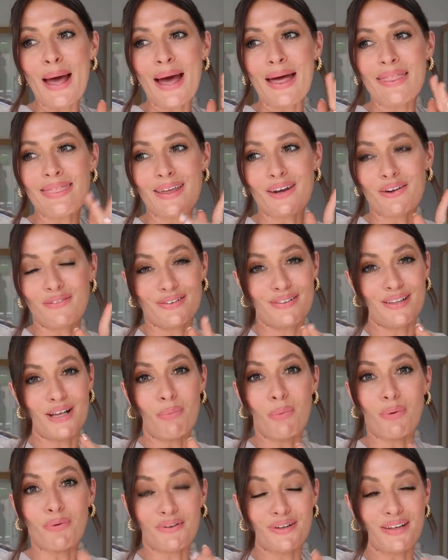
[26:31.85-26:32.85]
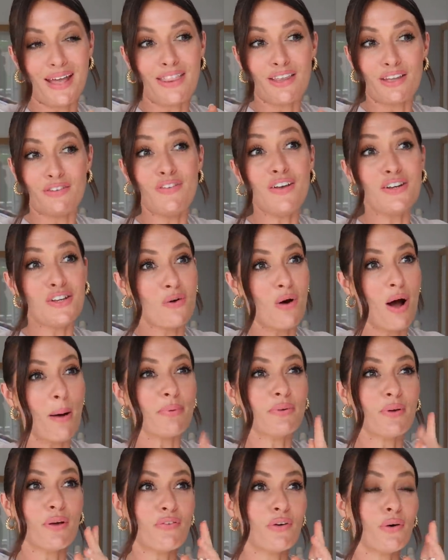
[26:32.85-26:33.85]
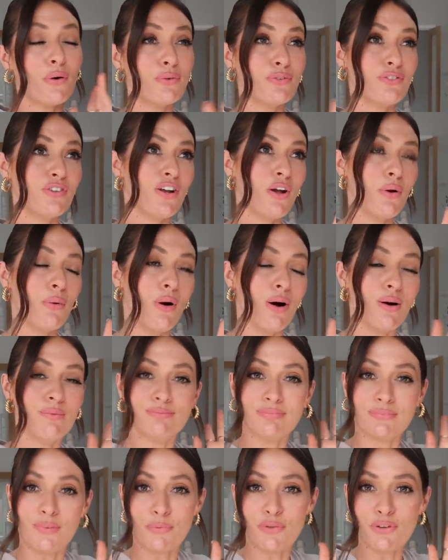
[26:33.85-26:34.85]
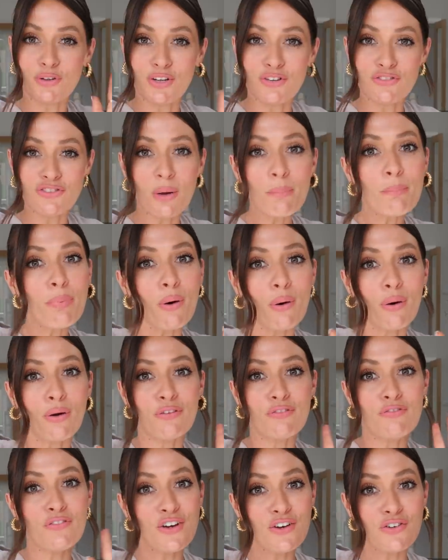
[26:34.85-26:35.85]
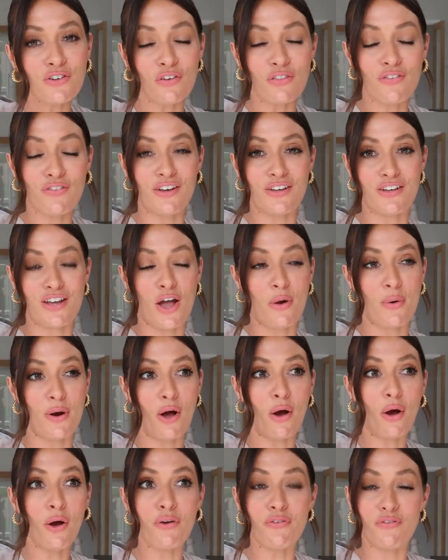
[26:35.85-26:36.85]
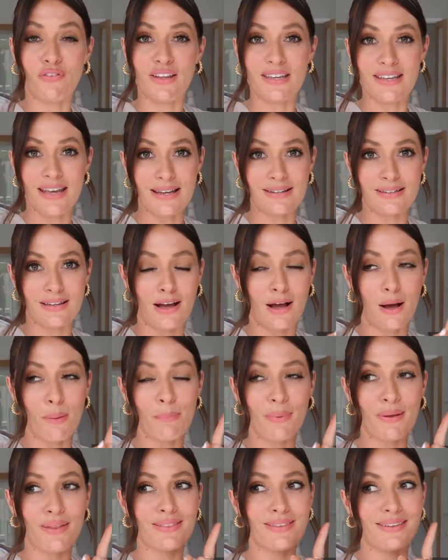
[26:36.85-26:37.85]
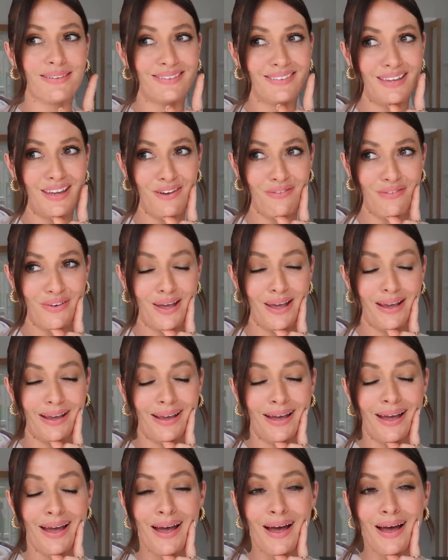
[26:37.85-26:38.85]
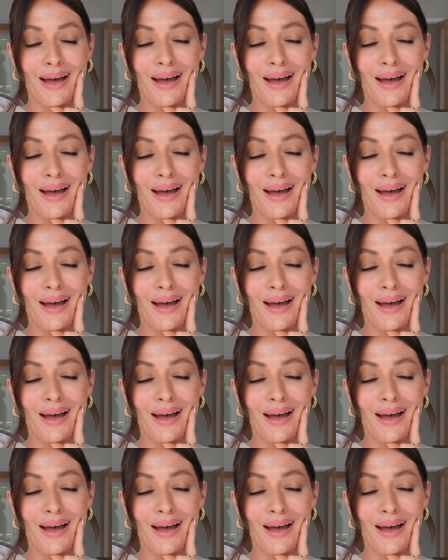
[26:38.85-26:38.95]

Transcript: And then obviously I wanted to get this video up, so I thought, oh, do you know what, I'm just gonna jump on, finish off the video and hopefully get it up this evening.